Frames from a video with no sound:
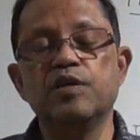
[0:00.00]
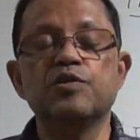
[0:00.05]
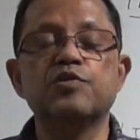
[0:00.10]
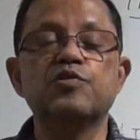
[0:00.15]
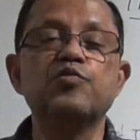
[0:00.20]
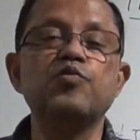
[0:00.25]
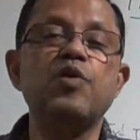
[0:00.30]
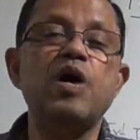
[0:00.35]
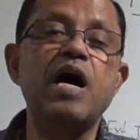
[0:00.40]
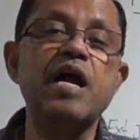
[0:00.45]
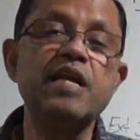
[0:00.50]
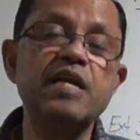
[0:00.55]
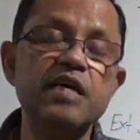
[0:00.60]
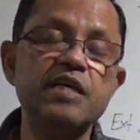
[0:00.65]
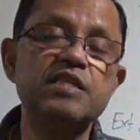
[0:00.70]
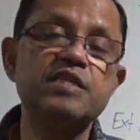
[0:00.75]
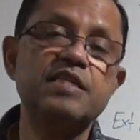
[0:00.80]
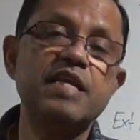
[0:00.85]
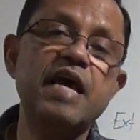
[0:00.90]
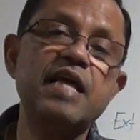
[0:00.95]
to
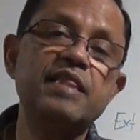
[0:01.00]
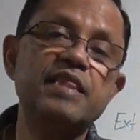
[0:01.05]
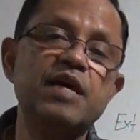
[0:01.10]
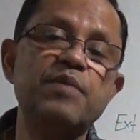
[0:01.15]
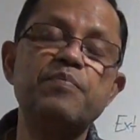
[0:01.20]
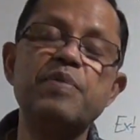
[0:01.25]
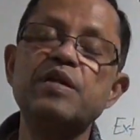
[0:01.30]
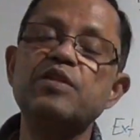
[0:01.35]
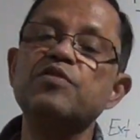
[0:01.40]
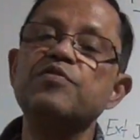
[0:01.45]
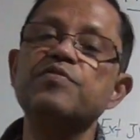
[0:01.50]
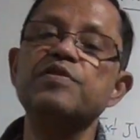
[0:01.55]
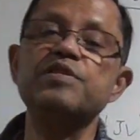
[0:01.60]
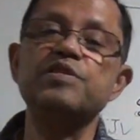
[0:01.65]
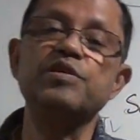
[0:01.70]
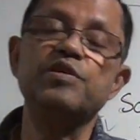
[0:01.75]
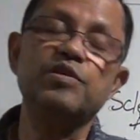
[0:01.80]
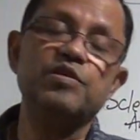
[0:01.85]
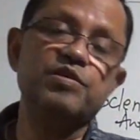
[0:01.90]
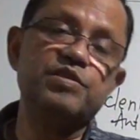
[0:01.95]
understand the
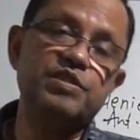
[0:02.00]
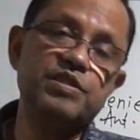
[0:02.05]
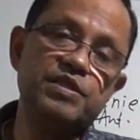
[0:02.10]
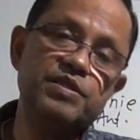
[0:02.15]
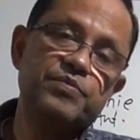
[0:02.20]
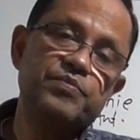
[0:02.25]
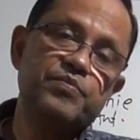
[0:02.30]
pathophysiology.